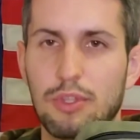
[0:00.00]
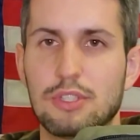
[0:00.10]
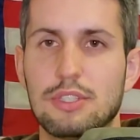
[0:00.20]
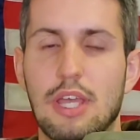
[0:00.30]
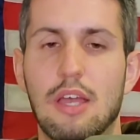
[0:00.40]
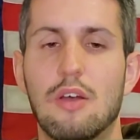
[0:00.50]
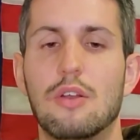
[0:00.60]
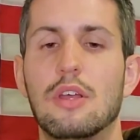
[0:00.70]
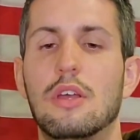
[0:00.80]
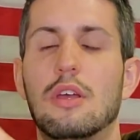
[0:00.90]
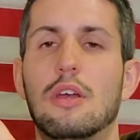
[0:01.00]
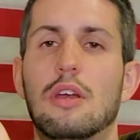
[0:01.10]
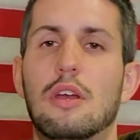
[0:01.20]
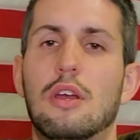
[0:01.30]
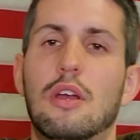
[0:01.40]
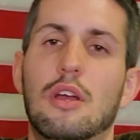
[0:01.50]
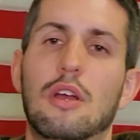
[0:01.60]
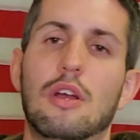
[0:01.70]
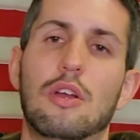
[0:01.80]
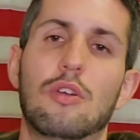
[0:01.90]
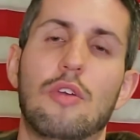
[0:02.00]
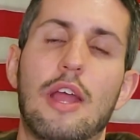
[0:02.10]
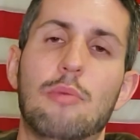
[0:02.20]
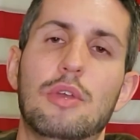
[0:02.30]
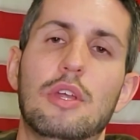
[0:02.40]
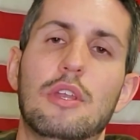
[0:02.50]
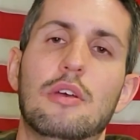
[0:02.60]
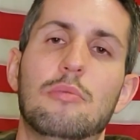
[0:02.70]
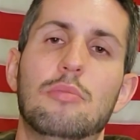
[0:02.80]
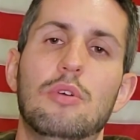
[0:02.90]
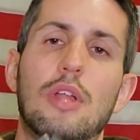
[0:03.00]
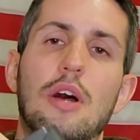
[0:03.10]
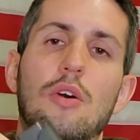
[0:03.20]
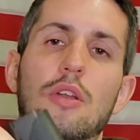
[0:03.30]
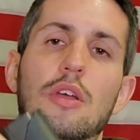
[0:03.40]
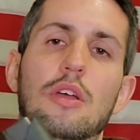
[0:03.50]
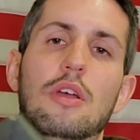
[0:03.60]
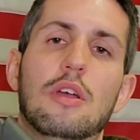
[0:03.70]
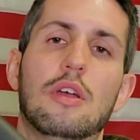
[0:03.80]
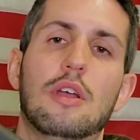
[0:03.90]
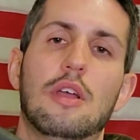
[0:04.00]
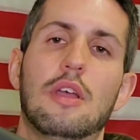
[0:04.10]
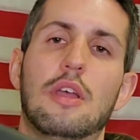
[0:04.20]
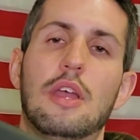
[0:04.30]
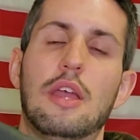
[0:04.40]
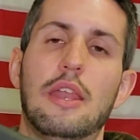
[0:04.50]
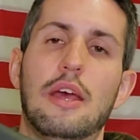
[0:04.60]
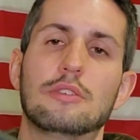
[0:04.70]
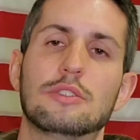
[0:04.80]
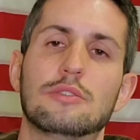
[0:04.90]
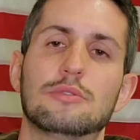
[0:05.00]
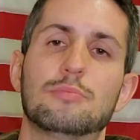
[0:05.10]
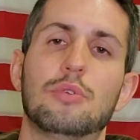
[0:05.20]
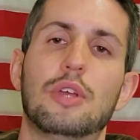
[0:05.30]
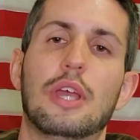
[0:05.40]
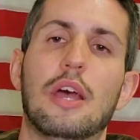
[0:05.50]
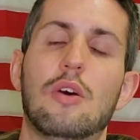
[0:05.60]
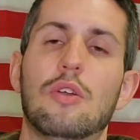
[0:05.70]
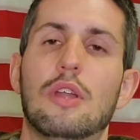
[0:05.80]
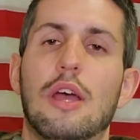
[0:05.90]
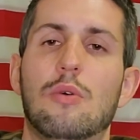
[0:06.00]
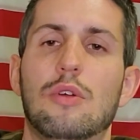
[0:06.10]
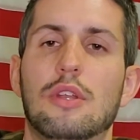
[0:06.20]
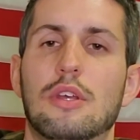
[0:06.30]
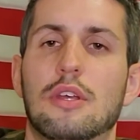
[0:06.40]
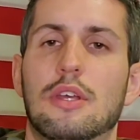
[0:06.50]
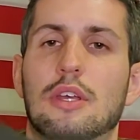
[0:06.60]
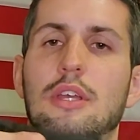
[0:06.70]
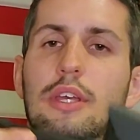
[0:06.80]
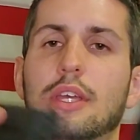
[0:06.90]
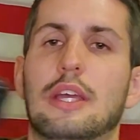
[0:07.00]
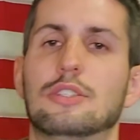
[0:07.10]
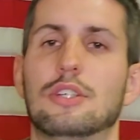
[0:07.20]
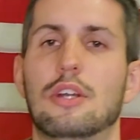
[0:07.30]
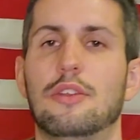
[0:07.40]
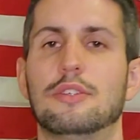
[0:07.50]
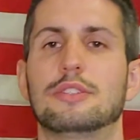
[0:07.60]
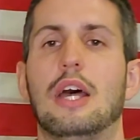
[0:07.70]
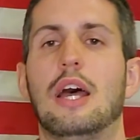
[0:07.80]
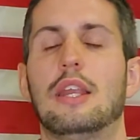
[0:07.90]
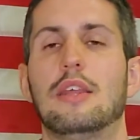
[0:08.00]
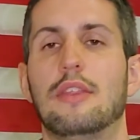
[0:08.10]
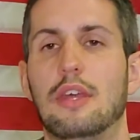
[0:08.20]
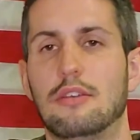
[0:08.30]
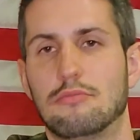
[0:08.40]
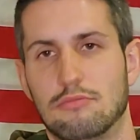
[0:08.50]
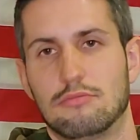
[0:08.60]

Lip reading: this down, grab in, pull out, and as I was pulling out, I would catch it on the side, and then